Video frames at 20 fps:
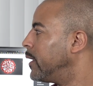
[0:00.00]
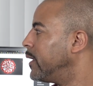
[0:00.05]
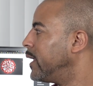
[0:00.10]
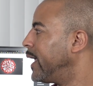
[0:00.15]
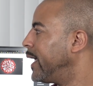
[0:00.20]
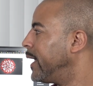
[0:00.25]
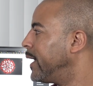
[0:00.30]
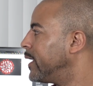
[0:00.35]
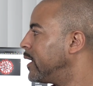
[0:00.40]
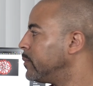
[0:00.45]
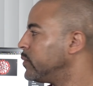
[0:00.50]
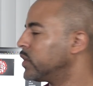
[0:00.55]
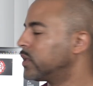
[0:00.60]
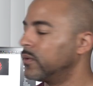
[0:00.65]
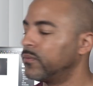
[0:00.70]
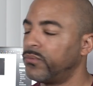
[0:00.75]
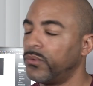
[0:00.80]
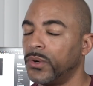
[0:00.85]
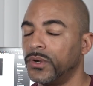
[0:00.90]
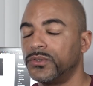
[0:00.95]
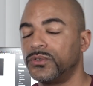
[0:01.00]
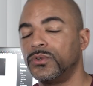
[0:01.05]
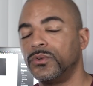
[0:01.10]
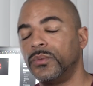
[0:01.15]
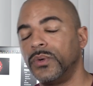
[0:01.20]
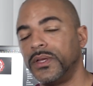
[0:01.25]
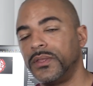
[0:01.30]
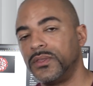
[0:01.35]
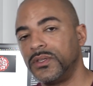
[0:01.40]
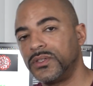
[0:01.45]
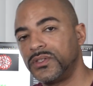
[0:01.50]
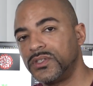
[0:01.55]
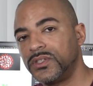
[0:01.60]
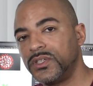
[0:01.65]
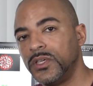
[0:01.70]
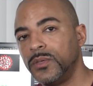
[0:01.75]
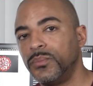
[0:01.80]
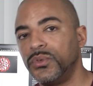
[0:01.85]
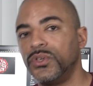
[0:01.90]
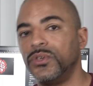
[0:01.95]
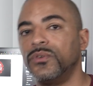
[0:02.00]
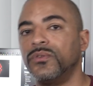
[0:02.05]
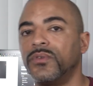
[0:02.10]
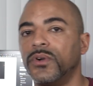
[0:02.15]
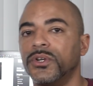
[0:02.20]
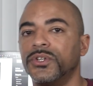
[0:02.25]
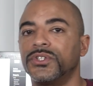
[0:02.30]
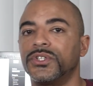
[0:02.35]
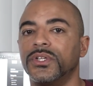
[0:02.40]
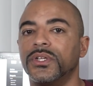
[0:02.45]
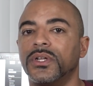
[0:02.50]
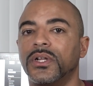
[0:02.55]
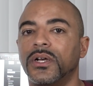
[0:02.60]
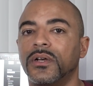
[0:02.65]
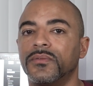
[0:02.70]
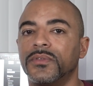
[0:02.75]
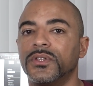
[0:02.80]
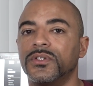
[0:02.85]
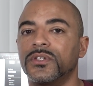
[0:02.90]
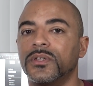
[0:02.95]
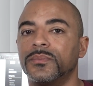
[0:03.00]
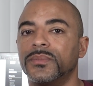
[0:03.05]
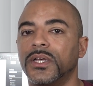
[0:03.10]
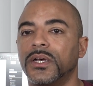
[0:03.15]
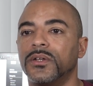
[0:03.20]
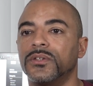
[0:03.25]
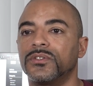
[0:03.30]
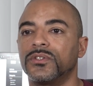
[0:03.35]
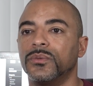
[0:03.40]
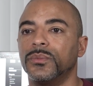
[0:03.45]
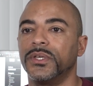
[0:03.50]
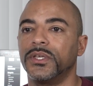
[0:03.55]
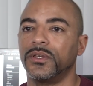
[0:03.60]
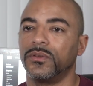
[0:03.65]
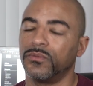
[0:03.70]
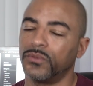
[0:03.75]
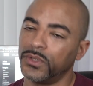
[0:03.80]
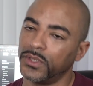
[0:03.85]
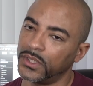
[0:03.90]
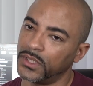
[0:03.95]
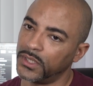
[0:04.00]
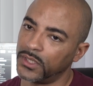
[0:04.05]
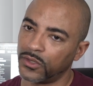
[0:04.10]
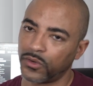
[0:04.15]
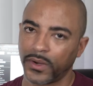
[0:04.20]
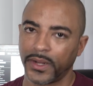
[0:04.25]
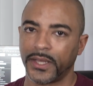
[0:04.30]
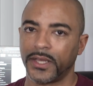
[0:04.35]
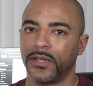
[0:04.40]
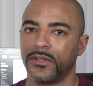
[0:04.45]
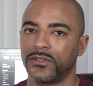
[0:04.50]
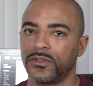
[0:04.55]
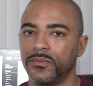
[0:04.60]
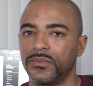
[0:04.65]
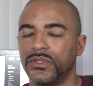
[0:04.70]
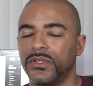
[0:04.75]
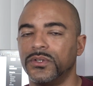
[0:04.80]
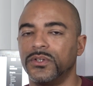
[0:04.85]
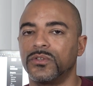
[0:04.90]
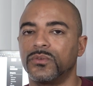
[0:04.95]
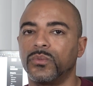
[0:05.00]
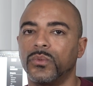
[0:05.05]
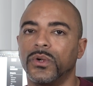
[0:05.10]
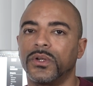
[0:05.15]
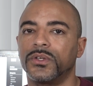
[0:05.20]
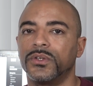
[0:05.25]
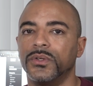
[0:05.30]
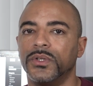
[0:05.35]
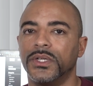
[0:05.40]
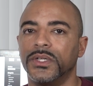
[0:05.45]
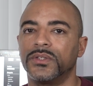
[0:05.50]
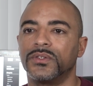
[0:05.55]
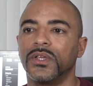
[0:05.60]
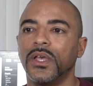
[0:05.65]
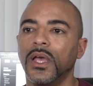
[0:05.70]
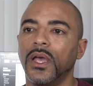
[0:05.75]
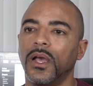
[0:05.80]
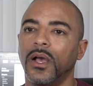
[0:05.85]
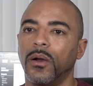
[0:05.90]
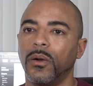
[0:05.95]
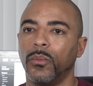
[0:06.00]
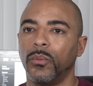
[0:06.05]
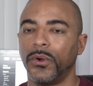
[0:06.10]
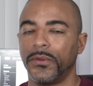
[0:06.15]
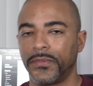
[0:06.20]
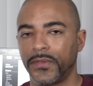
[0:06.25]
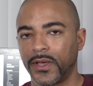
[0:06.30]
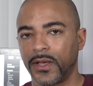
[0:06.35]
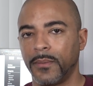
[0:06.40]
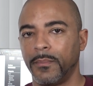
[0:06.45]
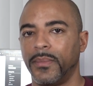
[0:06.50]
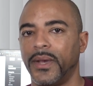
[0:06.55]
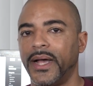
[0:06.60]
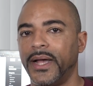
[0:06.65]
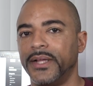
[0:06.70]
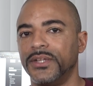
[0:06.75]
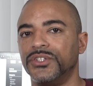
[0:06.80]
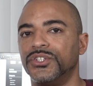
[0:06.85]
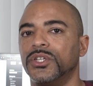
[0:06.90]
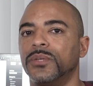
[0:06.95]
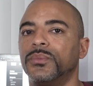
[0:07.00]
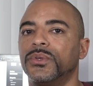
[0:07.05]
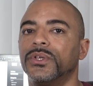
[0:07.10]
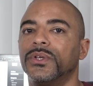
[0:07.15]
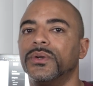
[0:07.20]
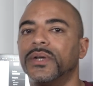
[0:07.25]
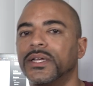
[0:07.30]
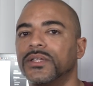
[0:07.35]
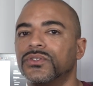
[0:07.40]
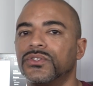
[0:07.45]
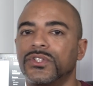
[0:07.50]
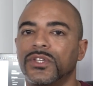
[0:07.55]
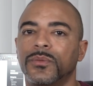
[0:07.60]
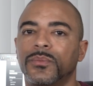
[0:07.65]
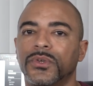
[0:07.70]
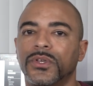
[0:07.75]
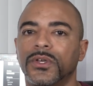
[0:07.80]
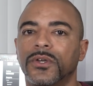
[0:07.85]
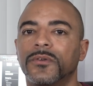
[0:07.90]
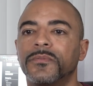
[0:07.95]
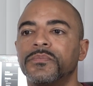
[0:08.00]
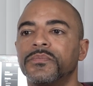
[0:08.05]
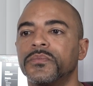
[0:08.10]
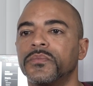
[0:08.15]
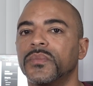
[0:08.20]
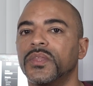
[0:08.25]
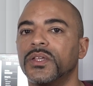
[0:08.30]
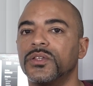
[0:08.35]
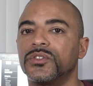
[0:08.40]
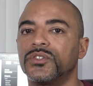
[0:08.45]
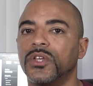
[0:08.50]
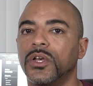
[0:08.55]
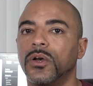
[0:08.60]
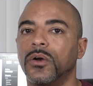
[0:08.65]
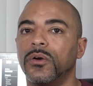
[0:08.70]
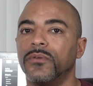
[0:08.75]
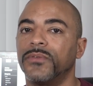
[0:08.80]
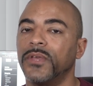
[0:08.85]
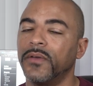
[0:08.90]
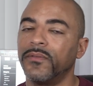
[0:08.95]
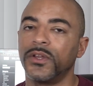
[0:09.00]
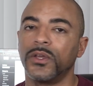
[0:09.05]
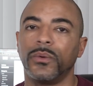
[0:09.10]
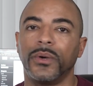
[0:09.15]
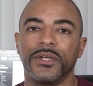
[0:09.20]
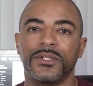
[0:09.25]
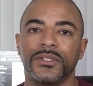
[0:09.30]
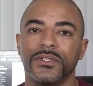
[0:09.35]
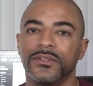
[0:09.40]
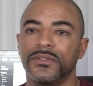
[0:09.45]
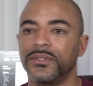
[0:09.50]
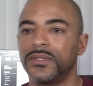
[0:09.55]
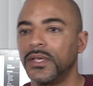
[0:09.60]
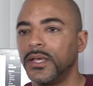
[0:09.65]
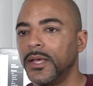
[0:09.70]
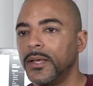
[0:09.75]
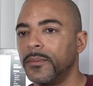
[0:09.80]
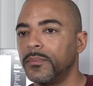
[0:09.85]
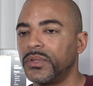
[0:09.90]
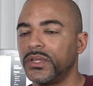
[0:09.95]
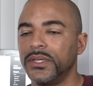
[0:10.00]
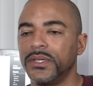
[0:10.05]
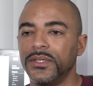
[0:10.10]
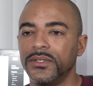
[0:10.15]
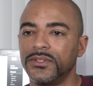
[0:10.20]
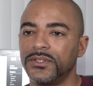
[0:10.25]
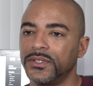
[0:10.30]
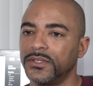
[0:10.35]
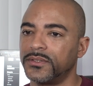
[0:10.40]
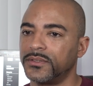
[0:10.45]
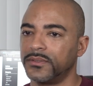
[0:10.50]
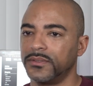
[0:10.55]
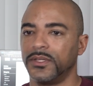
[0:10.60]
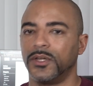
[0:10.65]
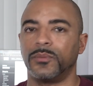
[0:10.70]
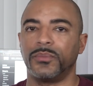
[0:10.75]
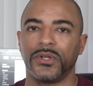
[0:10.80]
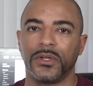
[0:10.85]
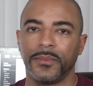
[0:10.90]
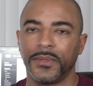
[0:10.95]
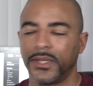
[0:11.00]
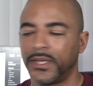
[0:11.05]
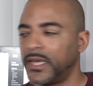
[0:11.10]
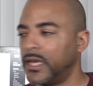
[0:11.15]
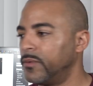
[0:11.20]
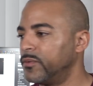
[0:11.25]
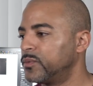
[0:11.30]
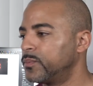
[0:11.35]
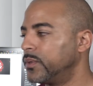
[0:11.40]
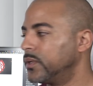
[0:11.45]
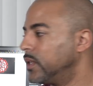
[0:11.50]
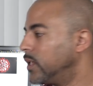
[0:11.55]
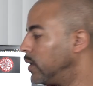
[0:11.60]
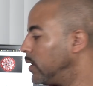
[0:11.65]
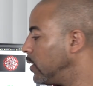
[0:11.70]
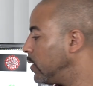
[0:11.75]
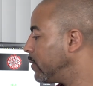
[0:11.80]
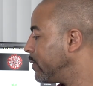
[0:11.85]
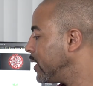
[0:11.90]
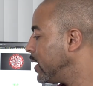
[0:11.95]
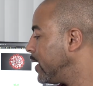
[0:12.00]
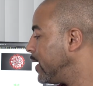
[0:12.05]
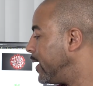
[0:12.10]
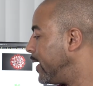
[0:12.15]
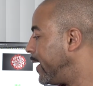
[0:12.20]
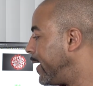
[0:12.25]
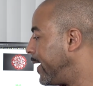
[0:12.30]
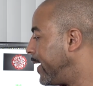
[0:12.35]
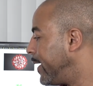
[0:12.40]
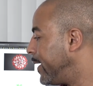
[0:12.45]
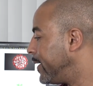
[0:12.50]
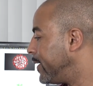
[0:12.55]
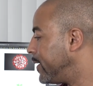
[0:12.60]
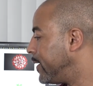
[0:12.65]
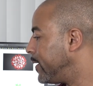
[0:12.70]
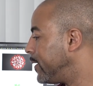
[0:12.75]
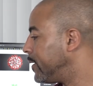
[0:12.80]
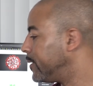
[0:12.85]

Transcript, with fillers: And I'm looking forward to when the CPU version of this comes out, so we can really crank out some serious work units with the combined GPU and CPU. So if you have any questions, please just put them in the comments below. And